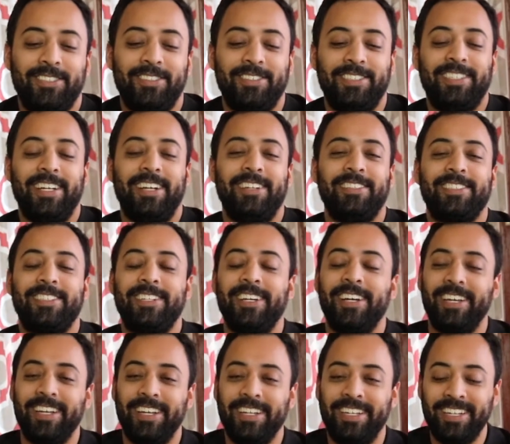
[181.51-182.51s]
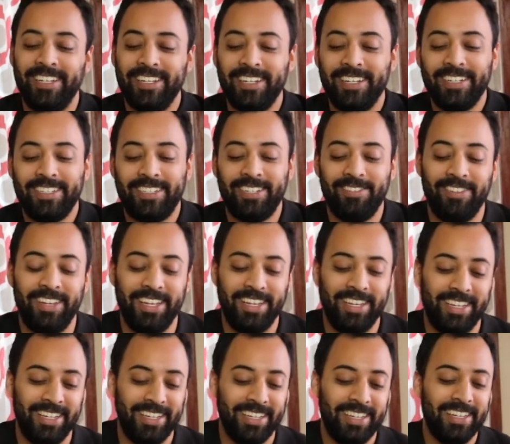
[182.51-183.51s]
so it sounds good to
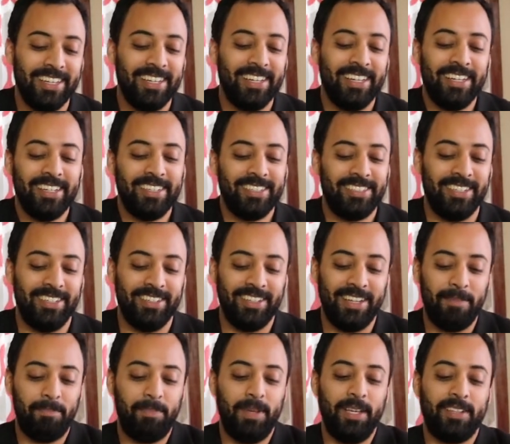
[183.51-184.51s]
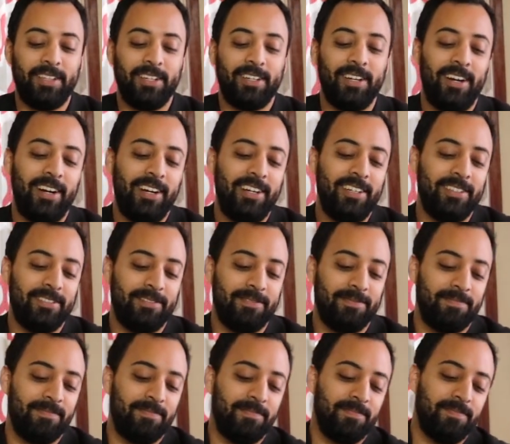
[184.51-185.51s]
me. So they peek the card,
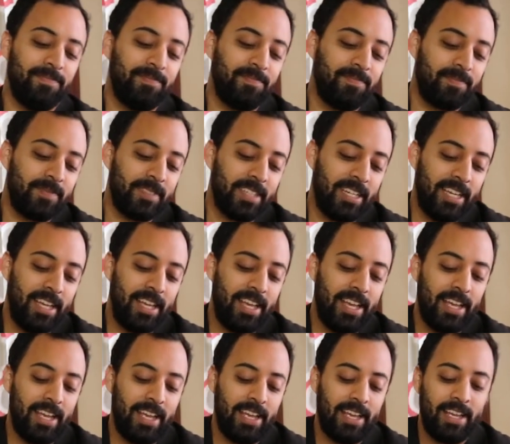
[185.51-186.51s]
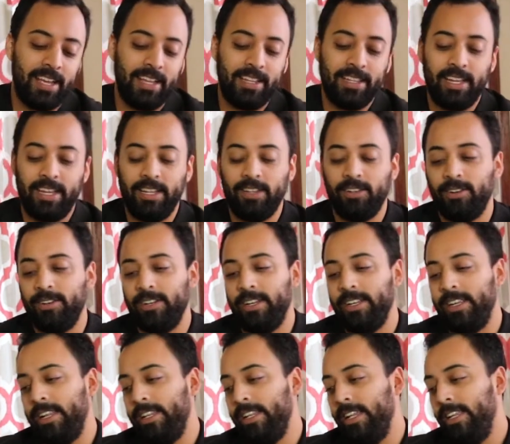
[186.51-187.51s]
and they learn
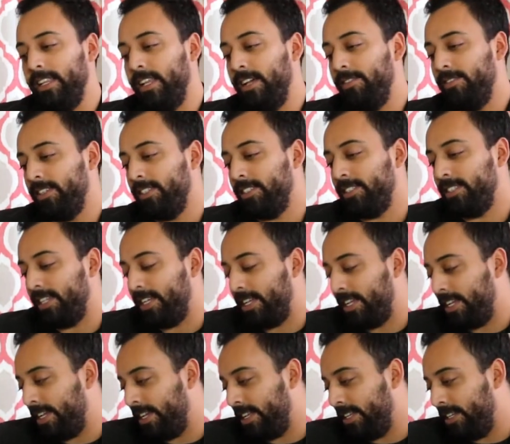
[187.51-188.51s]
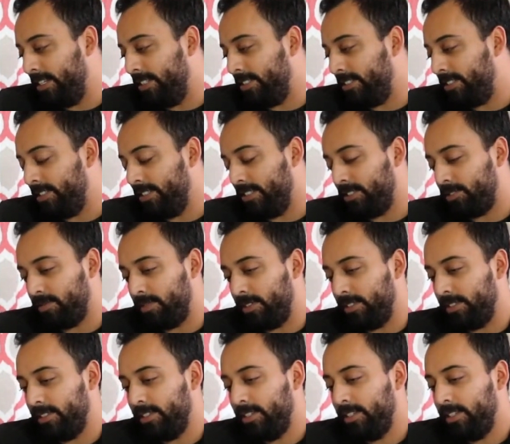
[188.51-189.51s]
it, and they love it, and it's this one.
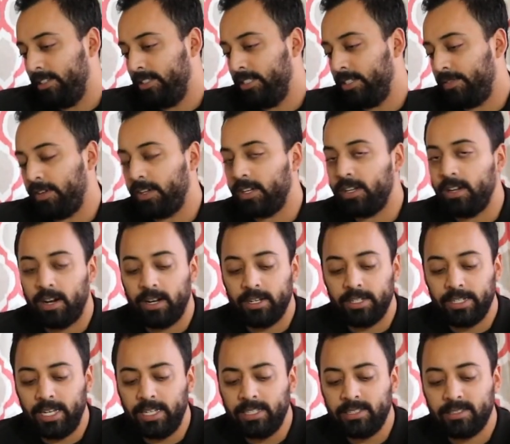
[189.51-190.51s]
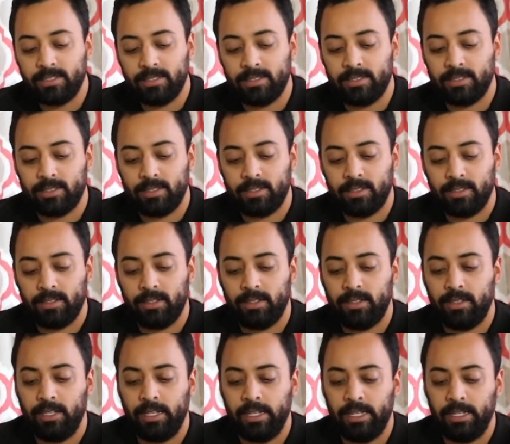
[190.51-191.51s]
Different card, yes.
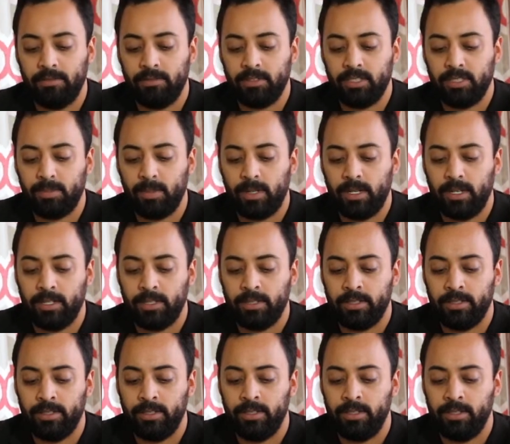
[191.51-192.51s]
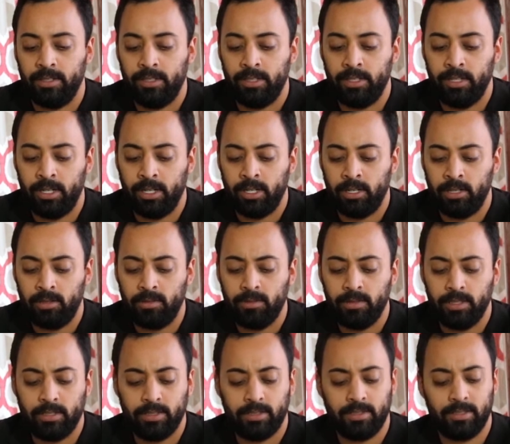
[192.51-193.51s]
They respond, no,
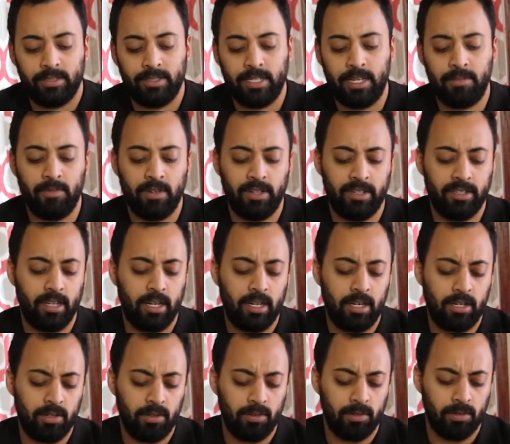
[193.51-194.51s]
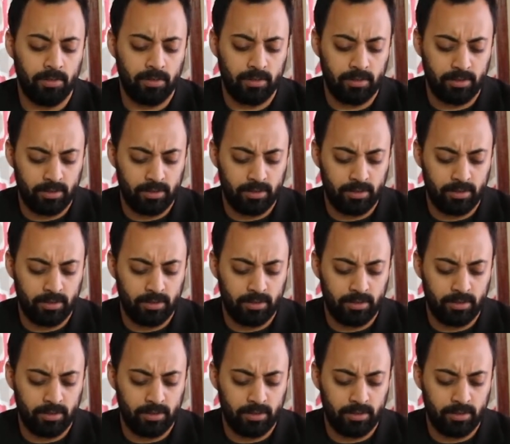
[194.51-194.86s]
it's the same one. Oh.